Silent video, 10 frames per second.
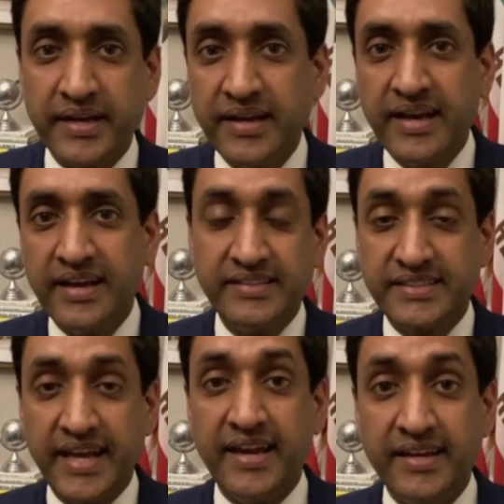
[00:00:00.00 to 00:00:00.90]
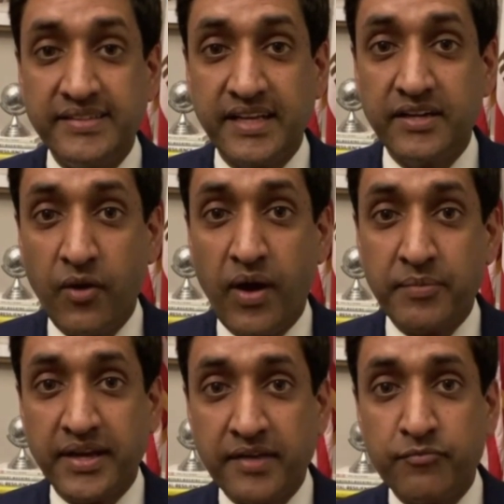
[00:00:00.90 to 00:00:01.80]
And instead he said, no, I'm going to